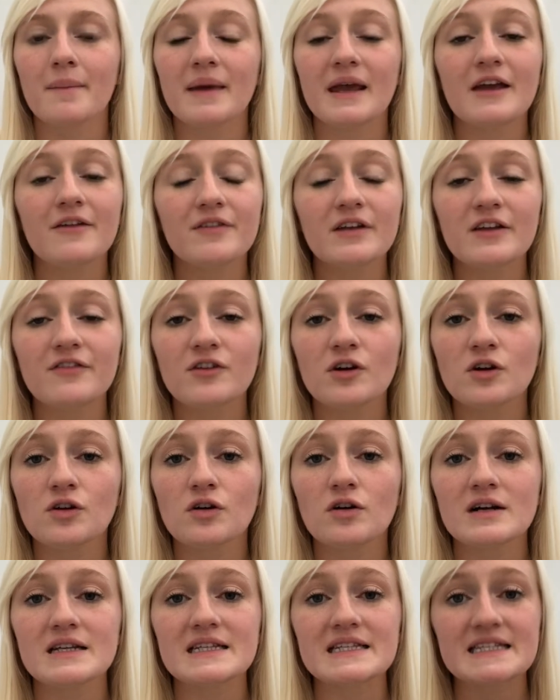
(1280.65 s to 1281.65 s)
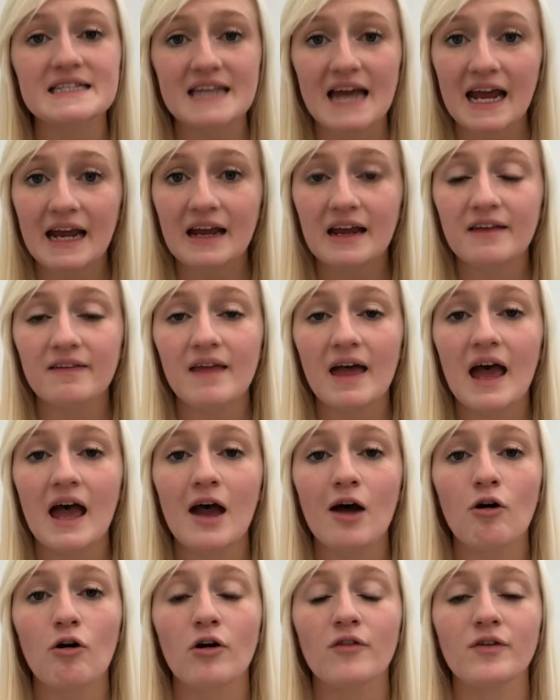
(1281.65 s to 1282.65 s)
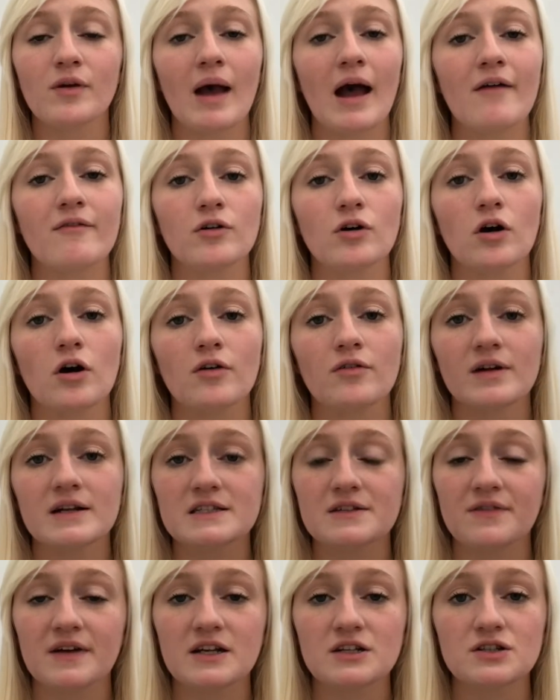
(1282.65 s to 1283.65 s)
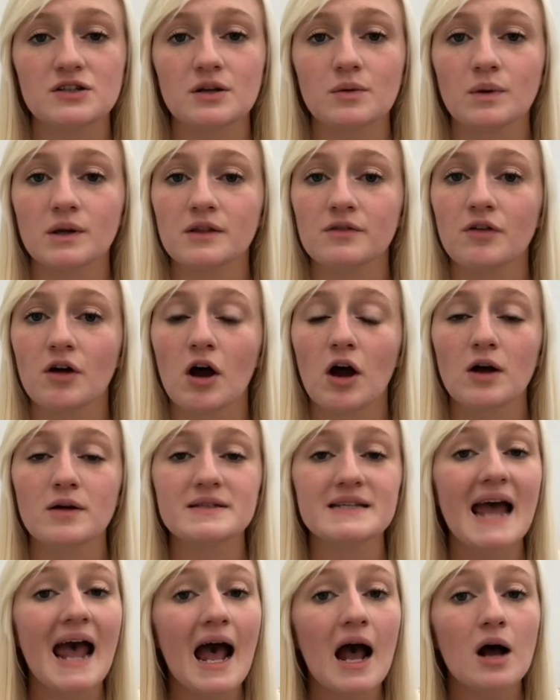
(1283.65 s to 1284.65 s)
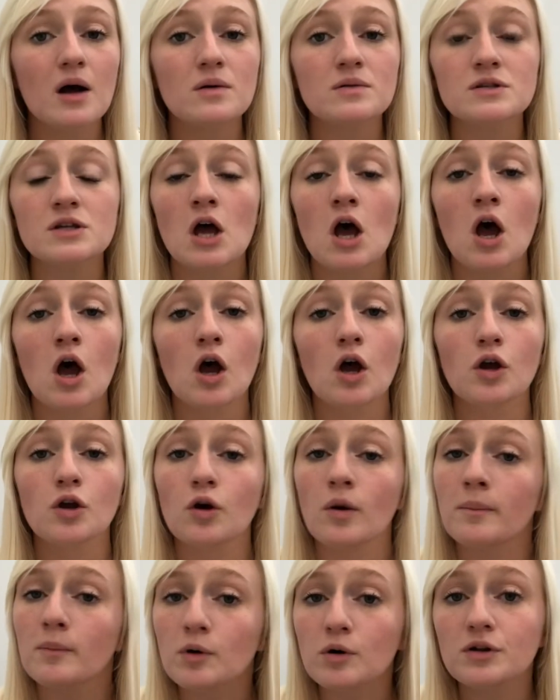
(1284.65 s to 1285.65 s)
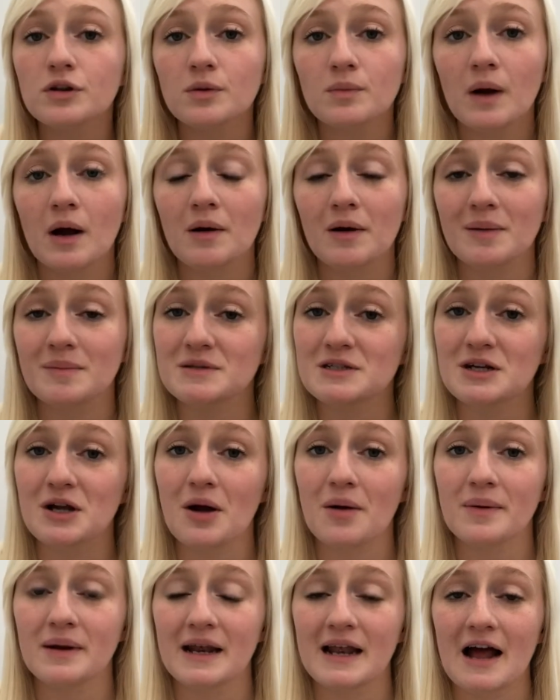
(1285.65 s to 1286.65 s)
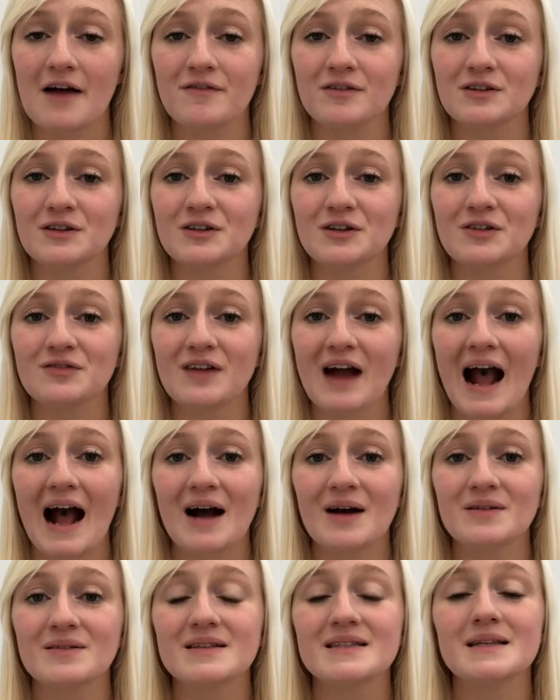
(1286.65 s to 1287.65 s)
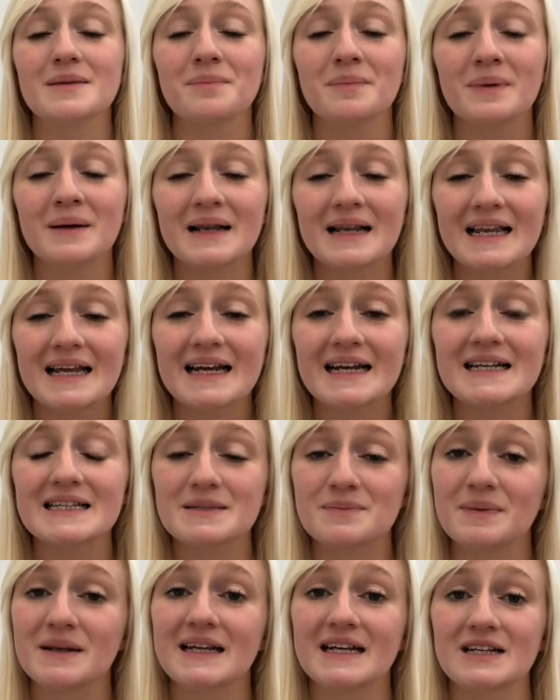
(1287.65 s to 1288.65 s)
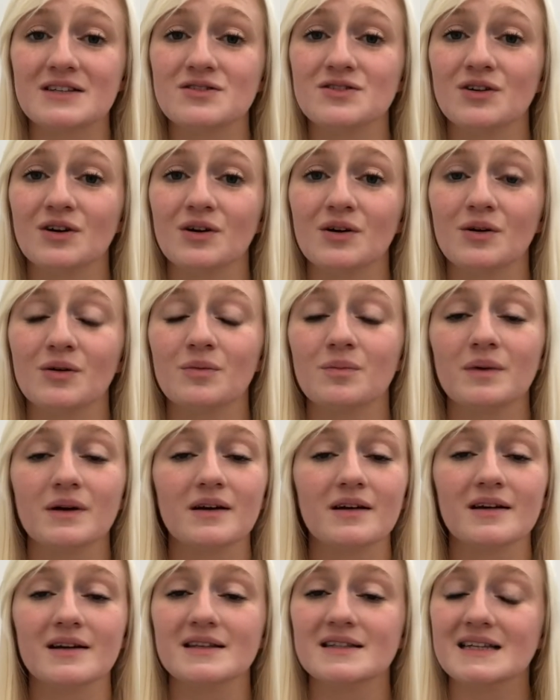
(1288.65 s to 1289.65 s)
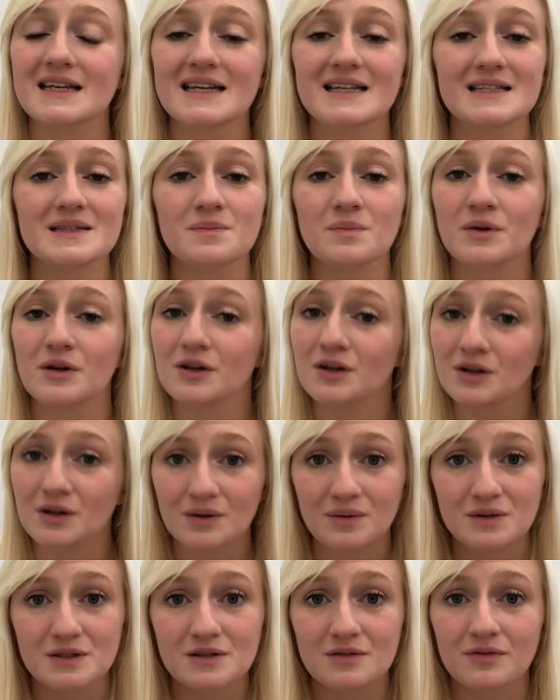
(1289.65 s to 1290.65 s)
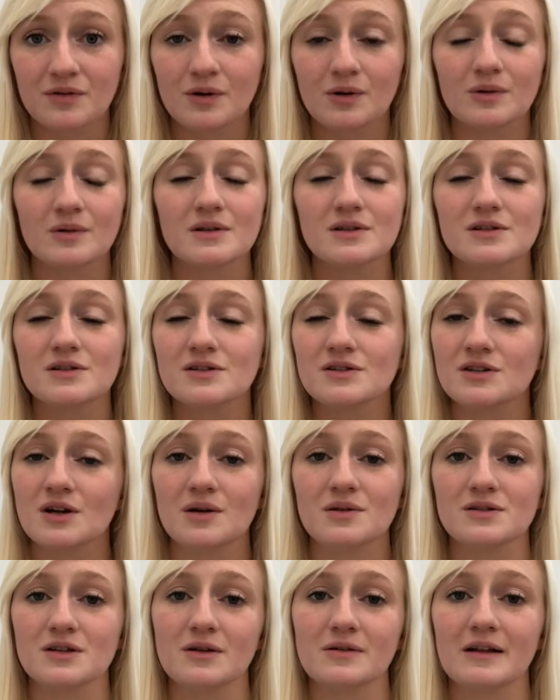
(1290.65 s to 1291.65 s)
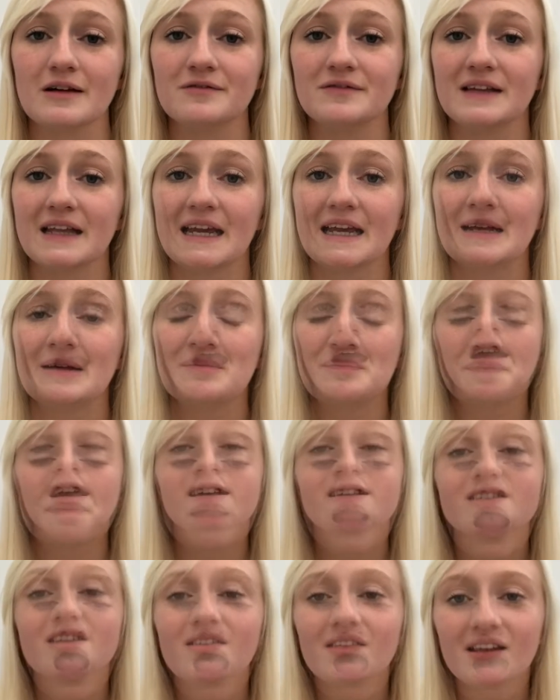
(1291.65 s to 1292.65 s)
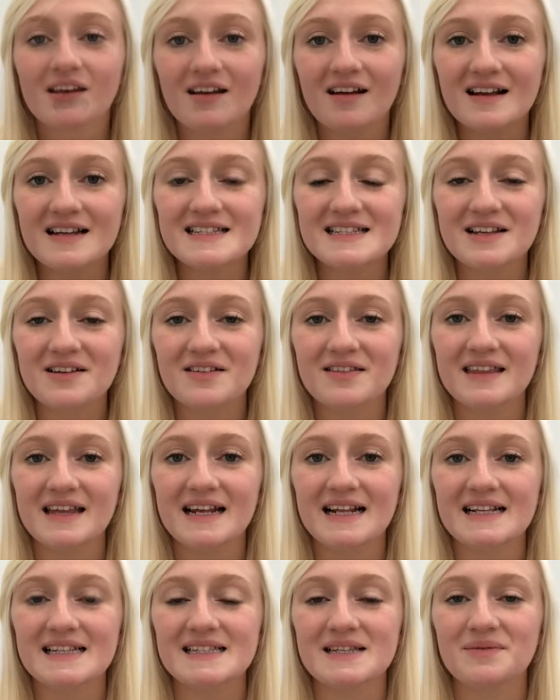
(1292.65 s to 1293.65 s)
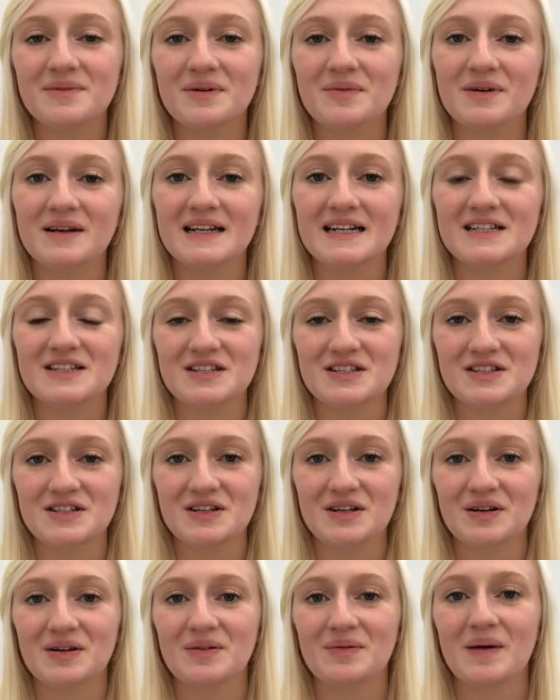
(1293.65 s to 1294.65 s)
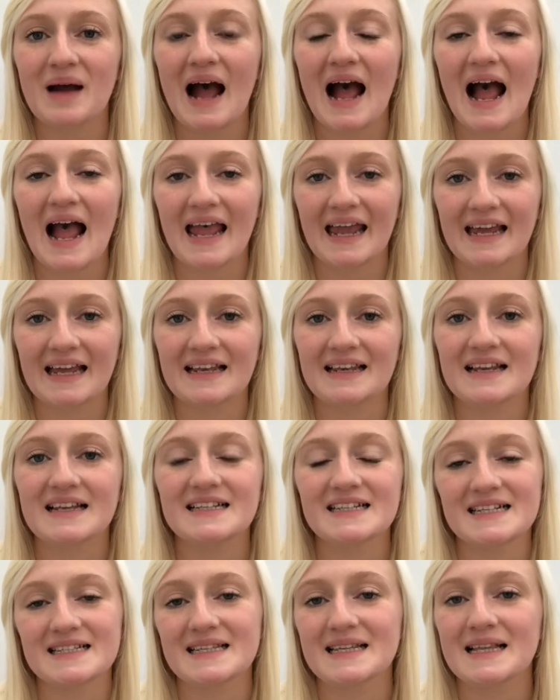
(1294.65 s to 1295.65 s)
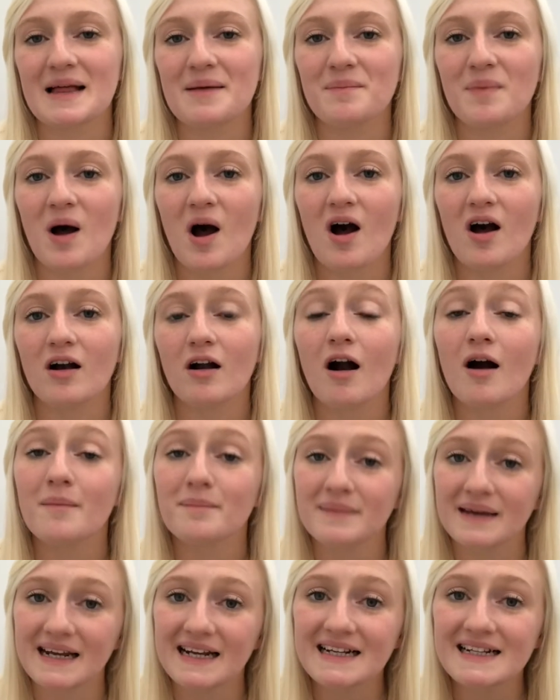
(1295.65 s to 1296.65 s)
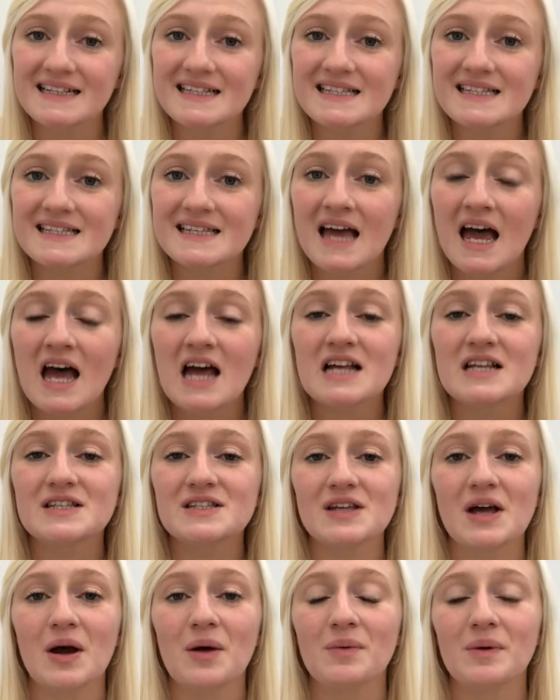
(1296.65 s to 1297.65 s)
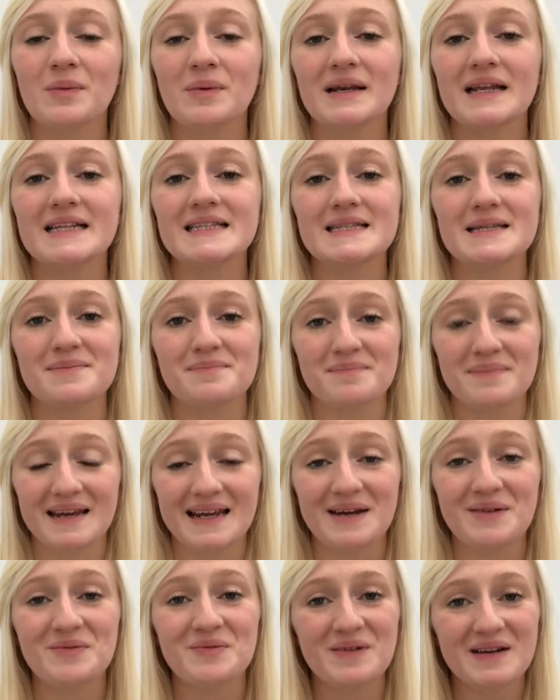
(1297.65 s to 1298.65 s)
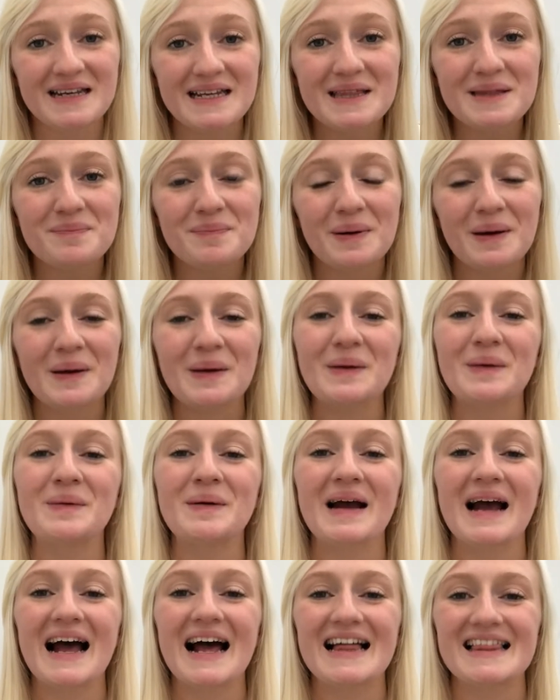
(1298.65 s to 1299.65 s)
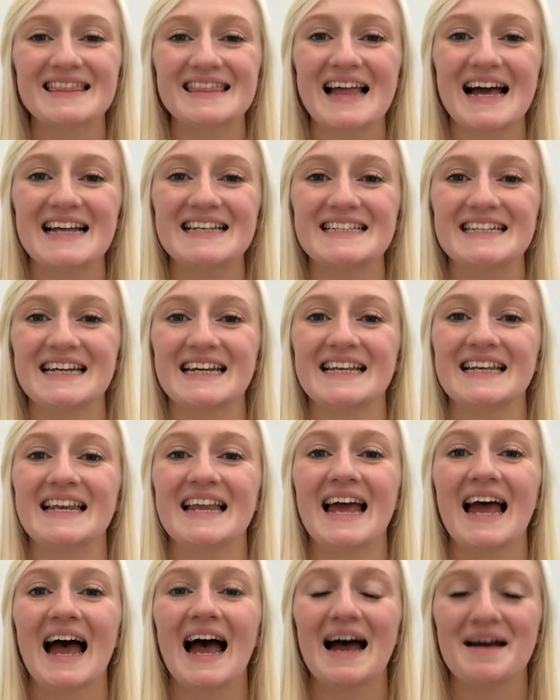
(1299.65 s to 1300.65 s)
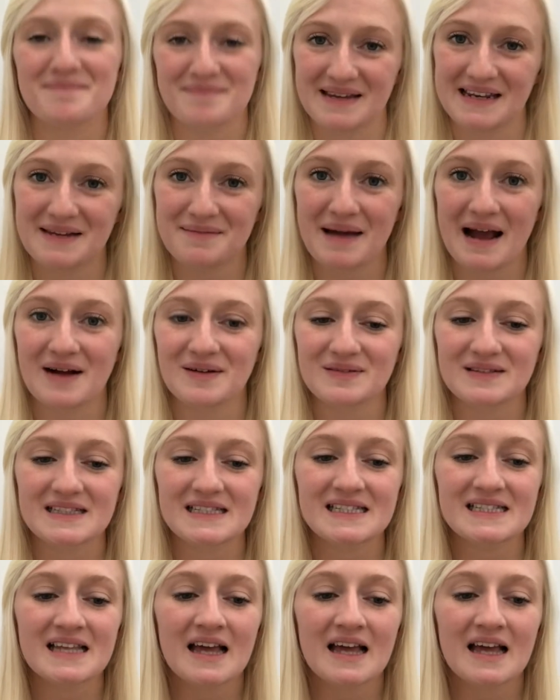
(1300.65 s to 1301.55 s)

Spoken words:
Even if you're not staying there, or if you haven't got a reservation at one of the hotels, you're more than welcome to go in and have a look around. So please do, because it's beautiful. So lovely. So the last little things that we wanted to do in Disneyland Park are meets. So we wanted to meet Winnie the Pooh, Aladdin and Minnie Mouse.